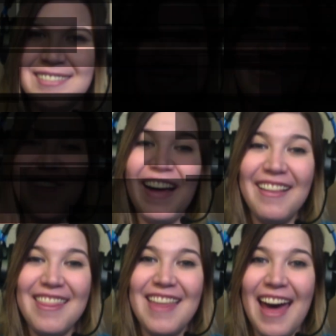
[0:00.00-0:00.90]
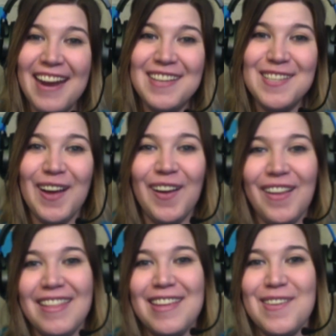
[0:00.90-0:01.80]
Well, that is
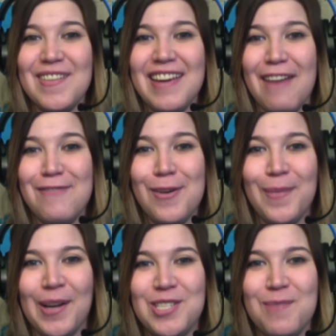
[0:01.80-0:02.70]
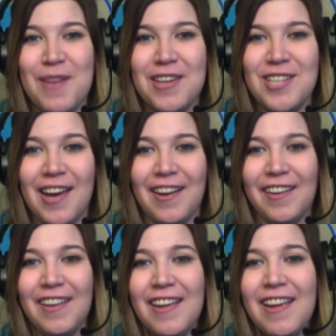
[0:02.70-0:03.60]
all. Thank you again for watching my
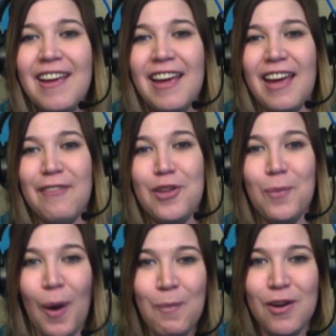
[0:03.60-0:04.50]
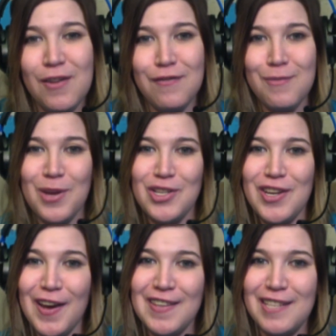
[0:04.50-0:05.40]
channel. If you want more information
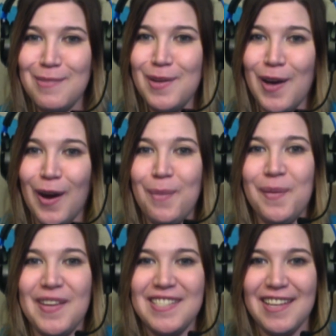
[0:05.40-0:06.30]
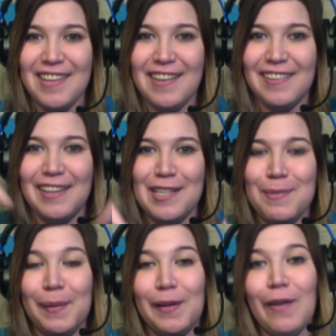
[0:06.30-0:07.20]
on T P R, please click the links
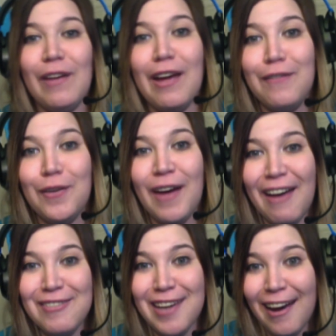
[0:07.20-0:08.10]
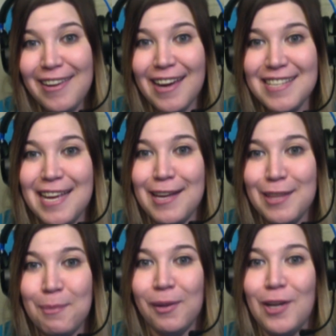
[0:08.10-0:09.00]
below. If you have not yet taken
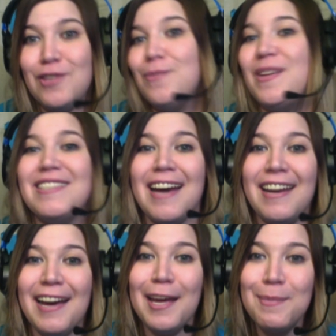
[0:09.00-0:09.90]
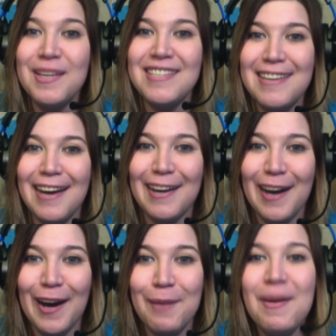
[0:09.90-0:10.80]
the plunge with Dada A B C dot
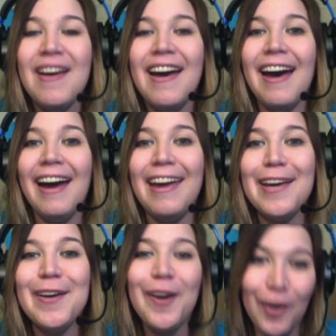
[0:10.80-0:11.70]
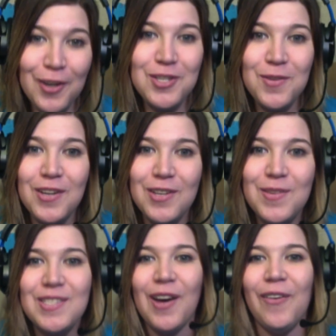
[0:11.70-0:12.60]
com, I encourage you to
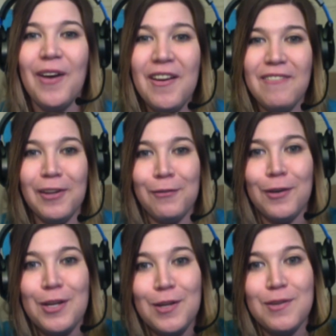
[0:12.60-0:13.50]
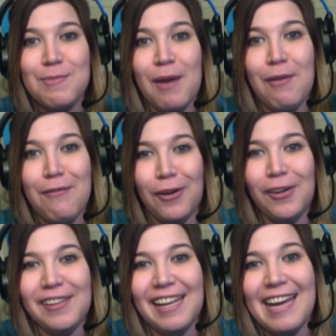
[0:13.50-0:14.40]
do so. Feel free to use my
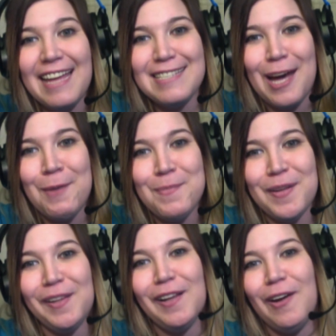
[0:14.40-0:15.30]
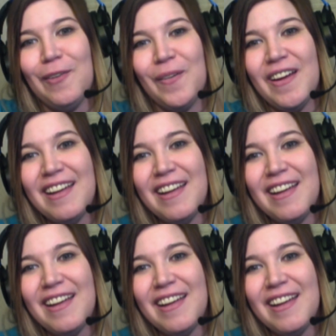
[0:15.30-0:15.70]
referral link down below.